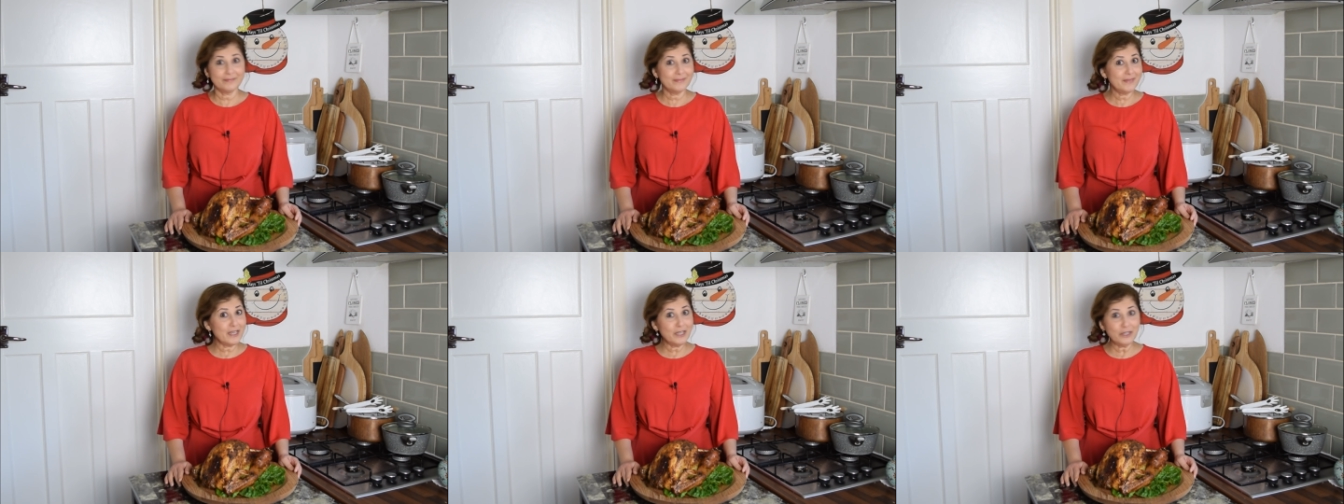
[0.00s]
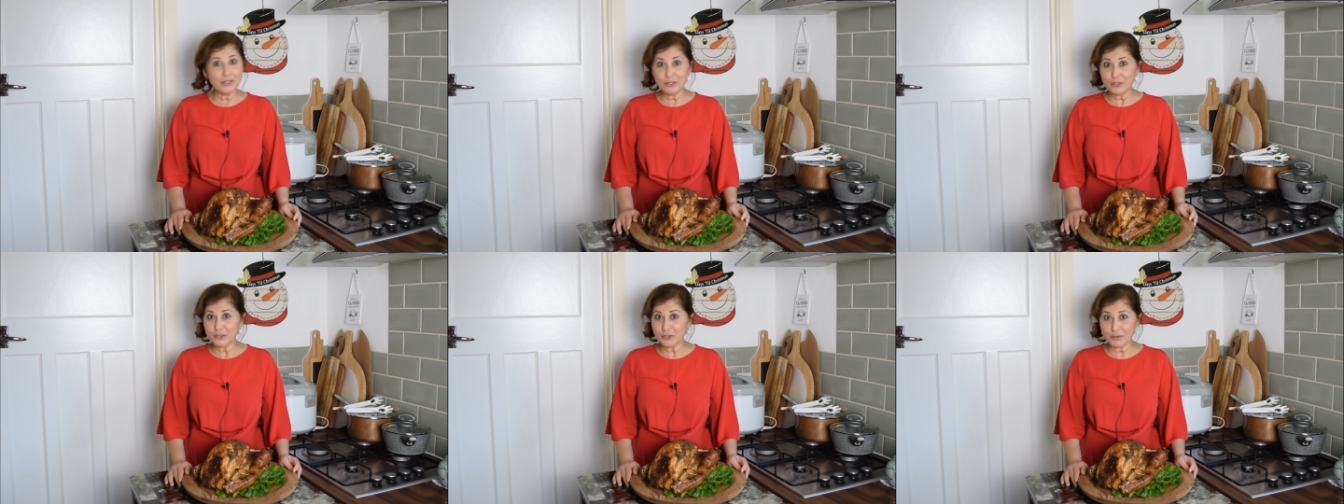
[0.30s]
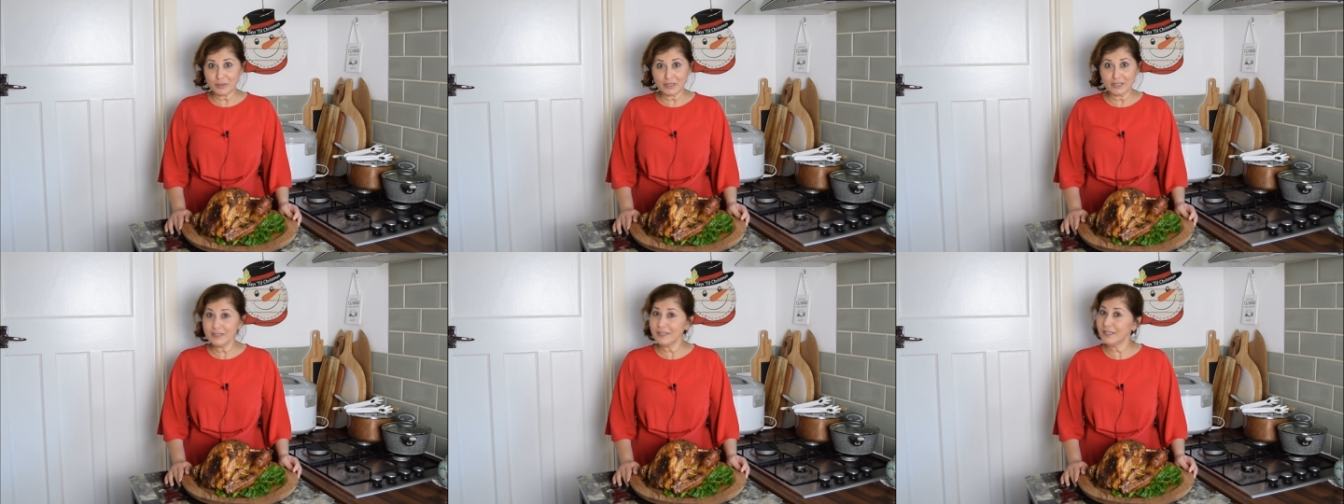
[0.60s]
the
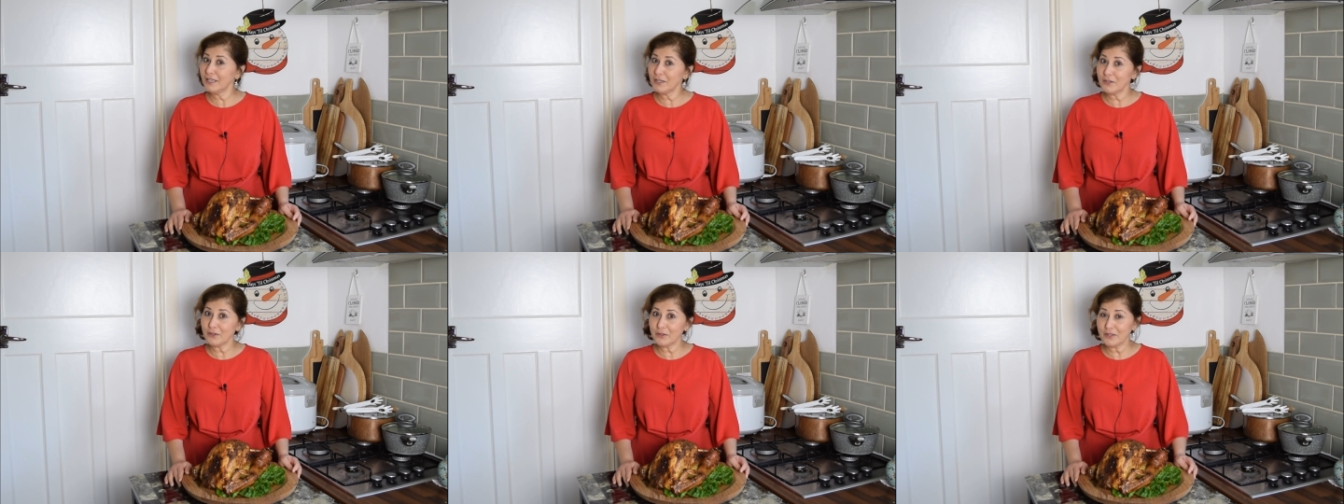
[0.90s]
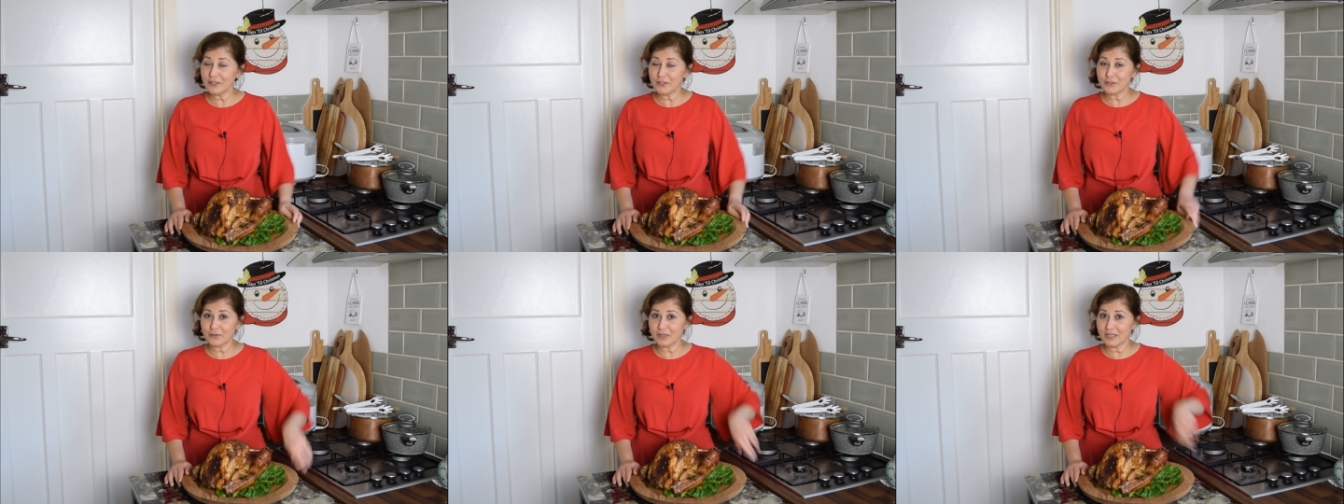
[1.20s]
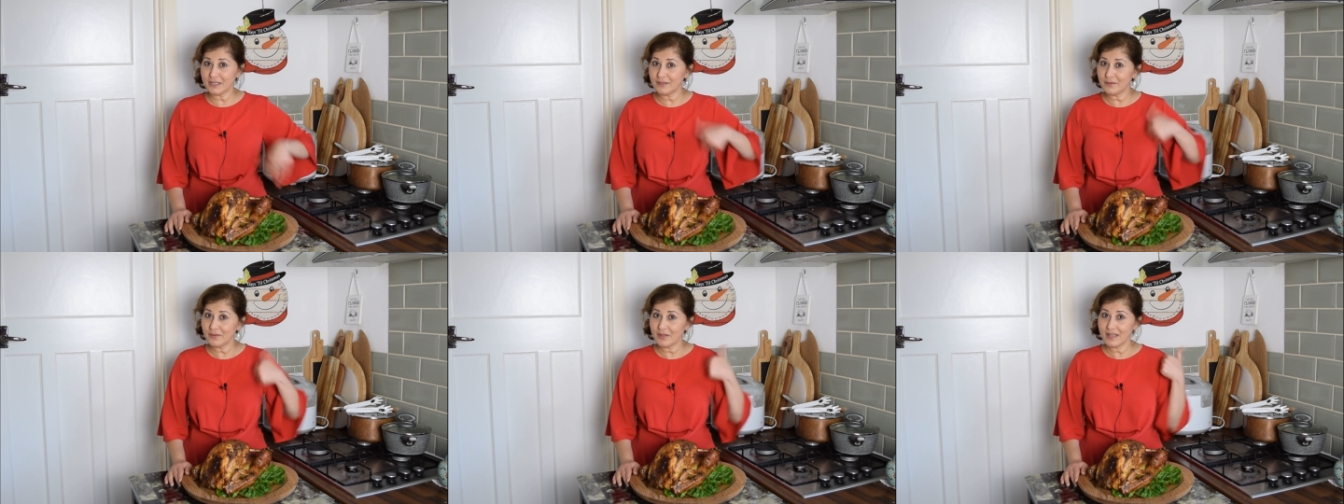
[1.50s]
usual, you know the
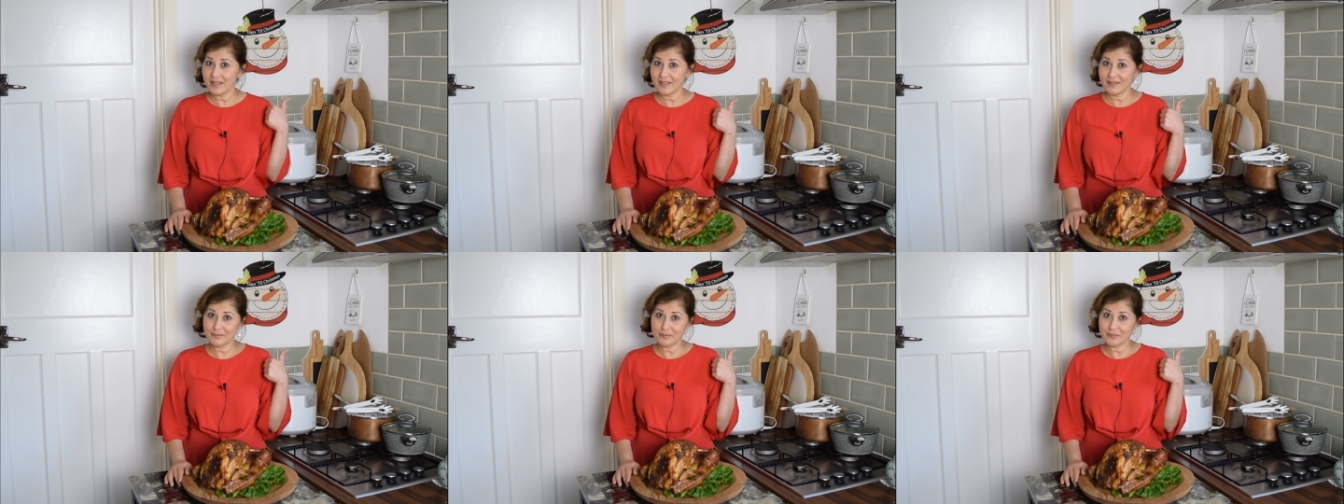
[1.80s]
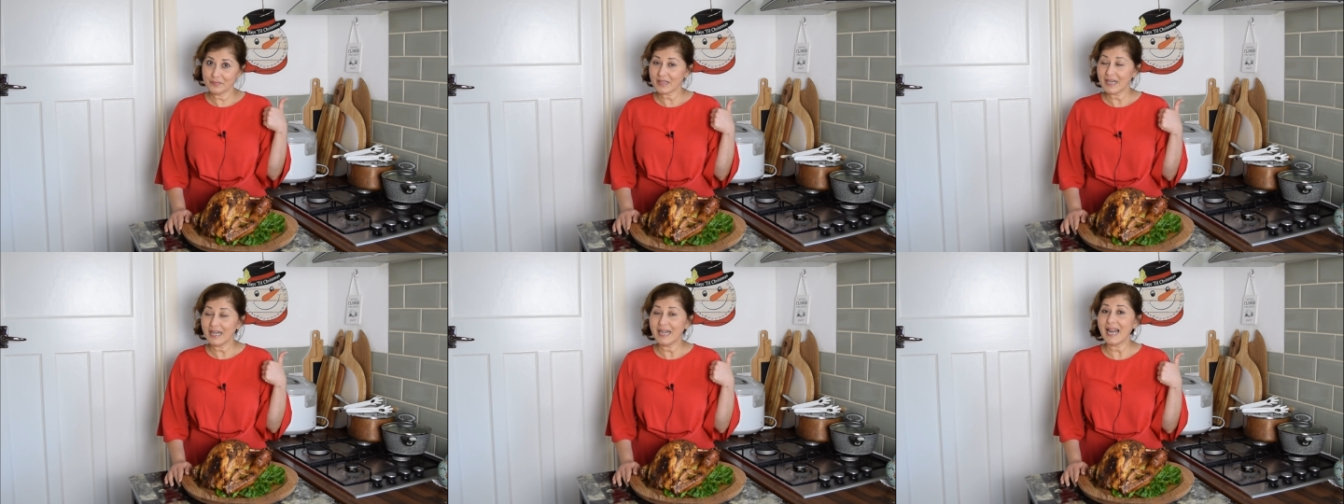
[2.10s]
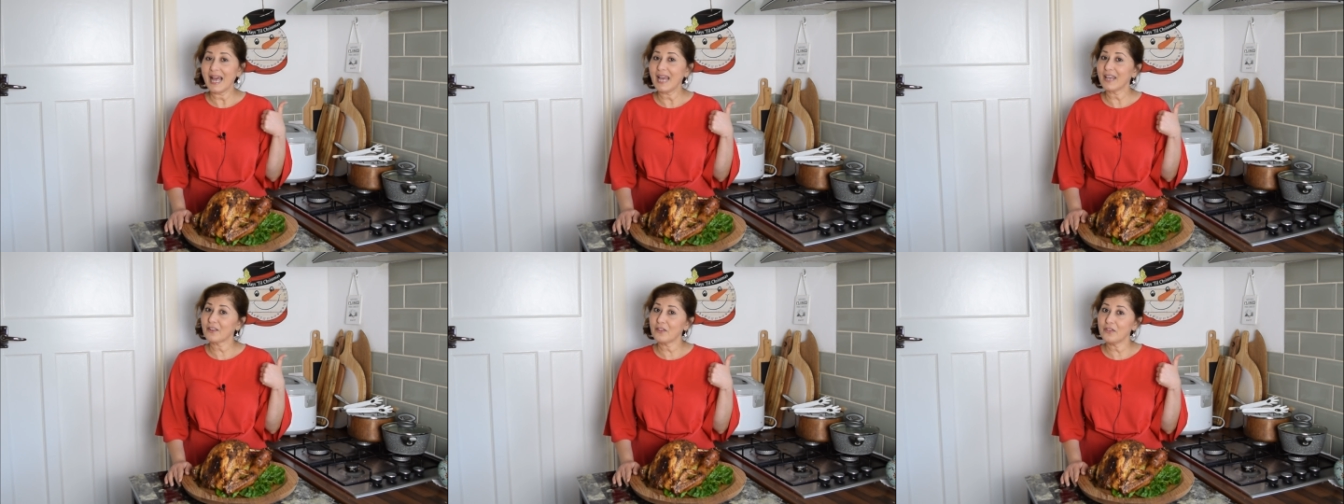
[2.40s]
drill,
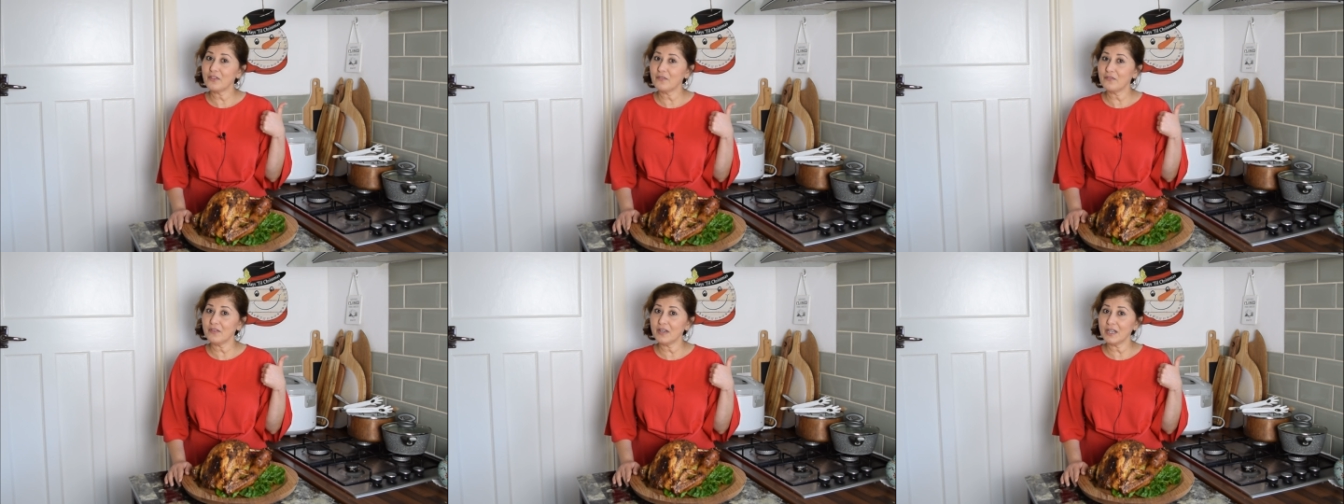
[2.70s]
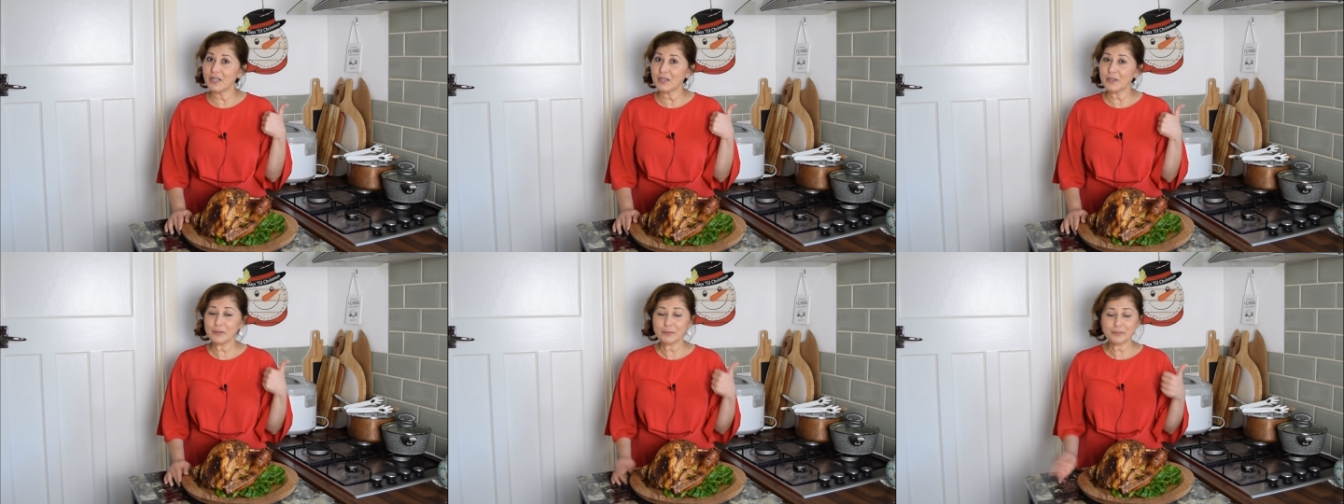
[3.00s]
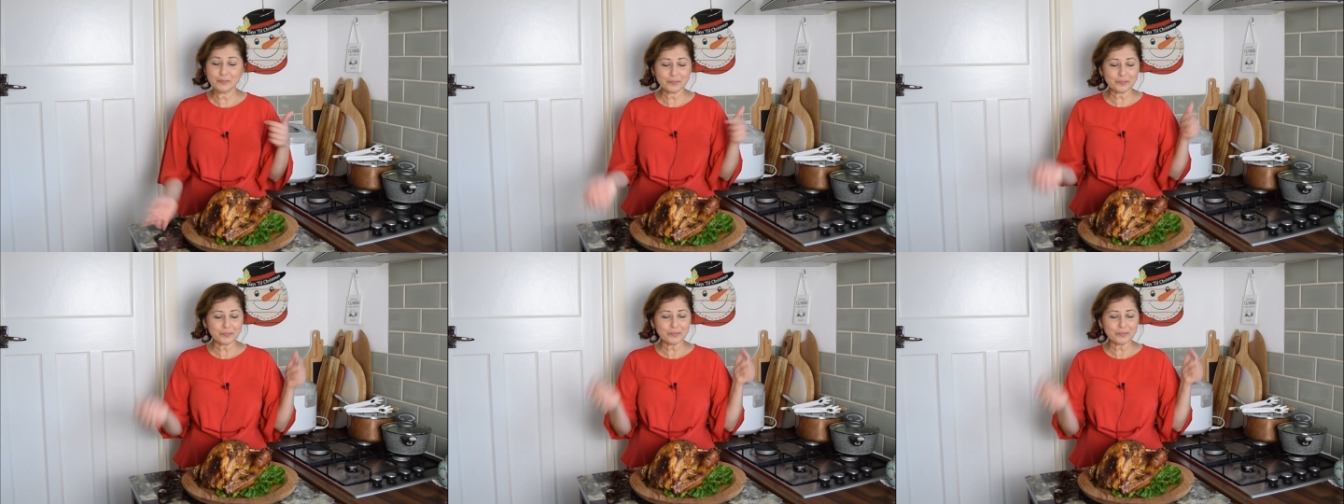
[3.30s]
like the video,